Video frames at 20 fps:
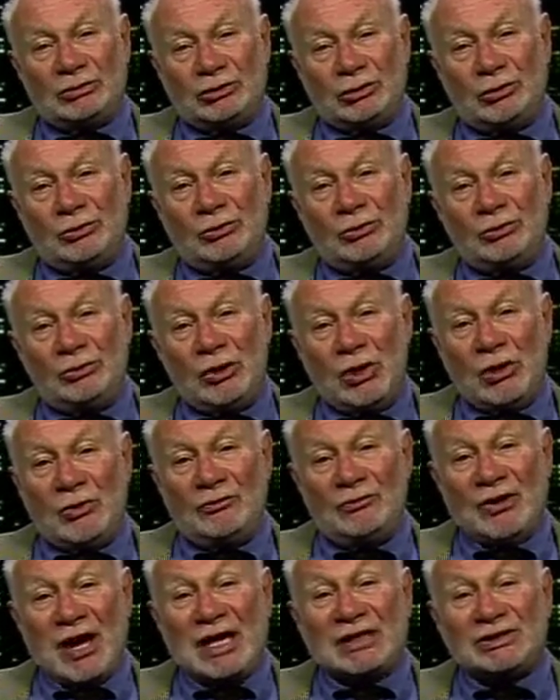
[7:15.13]
two
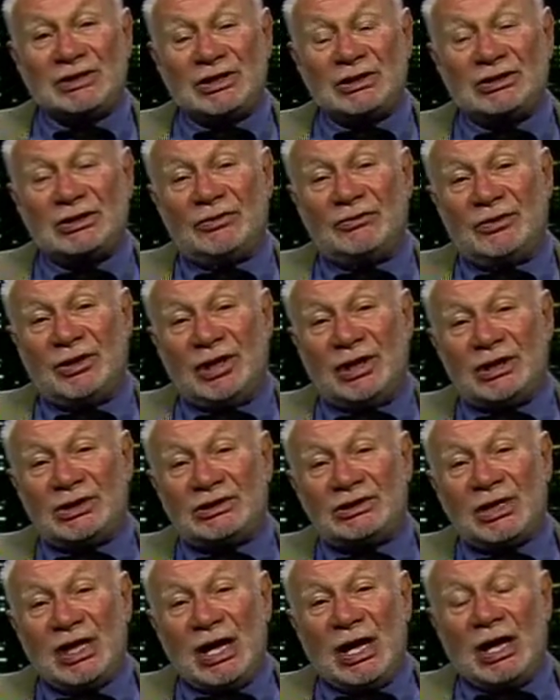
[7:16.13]
facets of
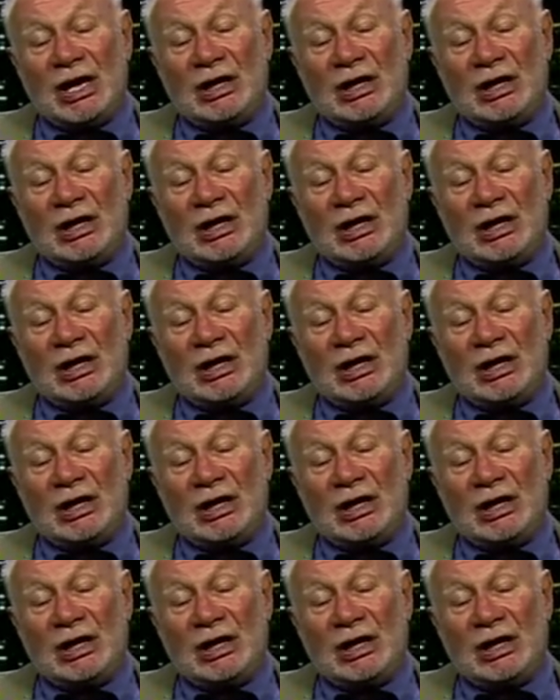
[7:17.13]
this.